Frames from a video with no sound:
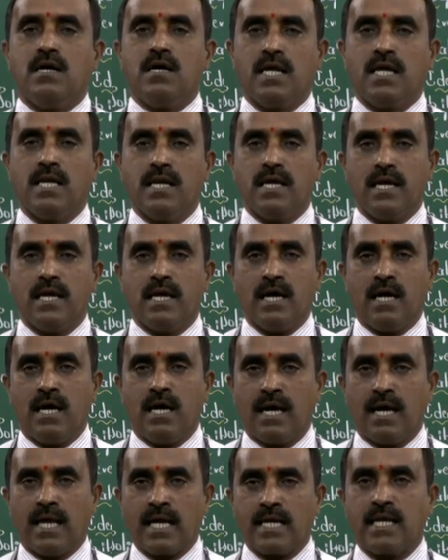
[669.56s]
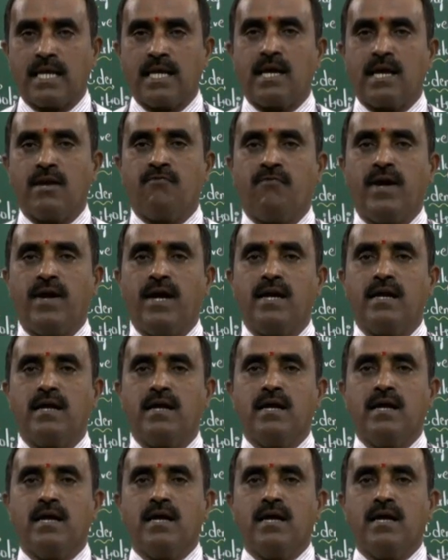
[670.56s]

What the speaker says: in electrical field,